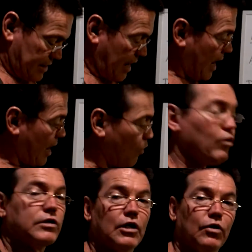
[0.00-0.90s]
are
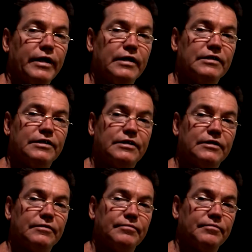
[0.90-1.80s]
all the lawyers.
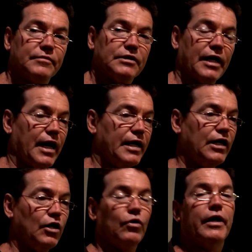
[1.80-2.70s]
So
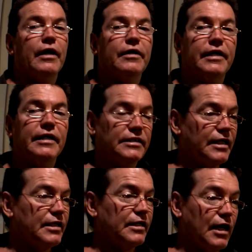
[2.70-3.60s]
any lawyer that is
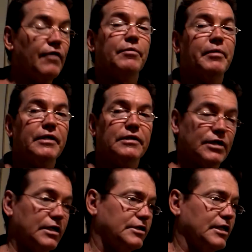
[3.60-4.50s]
in government,
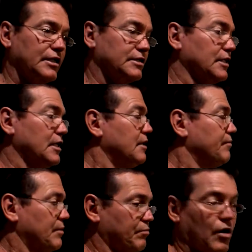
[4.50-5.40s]
such as
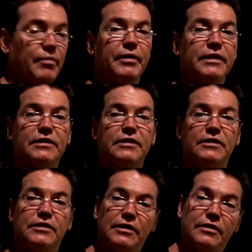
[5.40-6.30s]
the prime
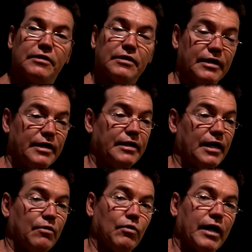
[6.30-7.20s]
ministers and
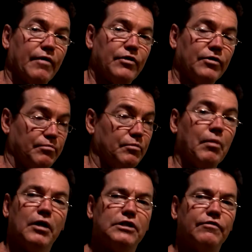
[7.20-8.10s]
what have you,
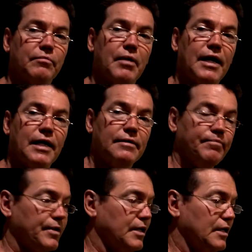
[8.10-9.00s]
most of them are
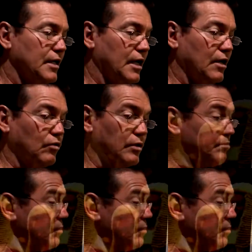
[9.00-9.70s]
or